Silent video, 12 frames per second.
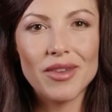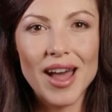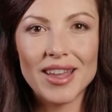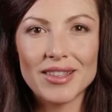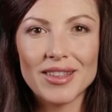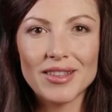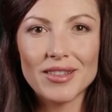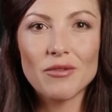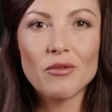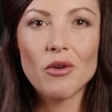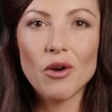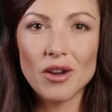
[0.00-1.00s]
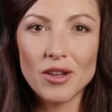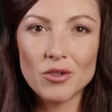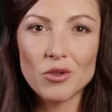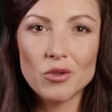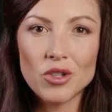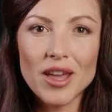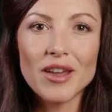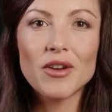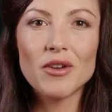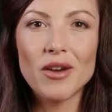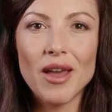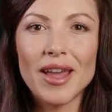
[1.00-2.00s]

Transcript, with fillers: Access it through our YouTube channel